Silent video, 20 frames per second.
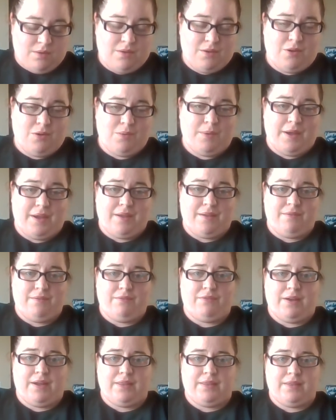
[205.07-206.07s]
go back and
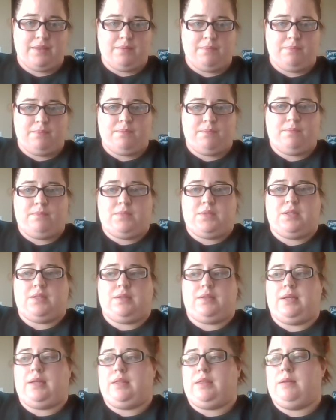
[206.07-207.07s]
find them to
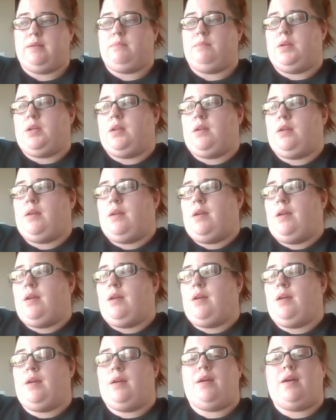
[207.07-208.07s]
link them, but
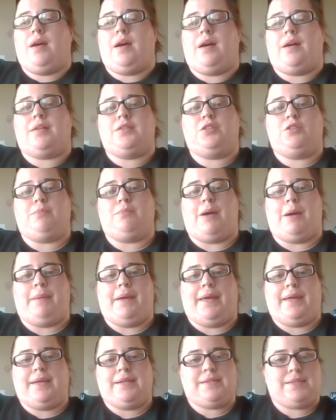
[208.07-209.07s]
I'll do my
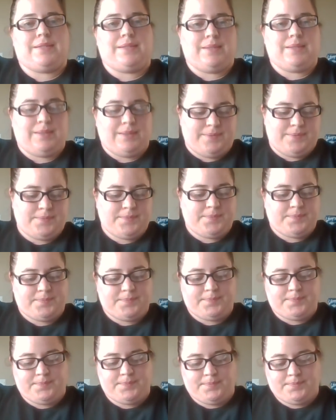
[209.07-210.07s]
best.
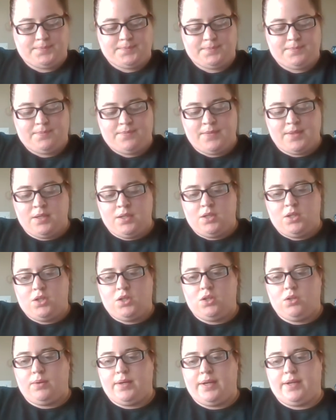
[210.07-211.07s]

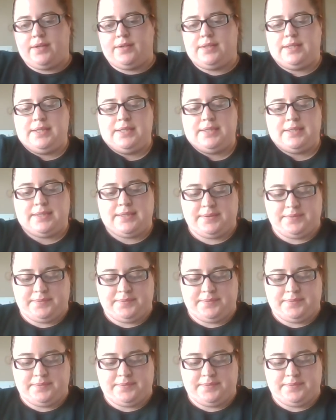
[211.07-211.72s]
No guarantees.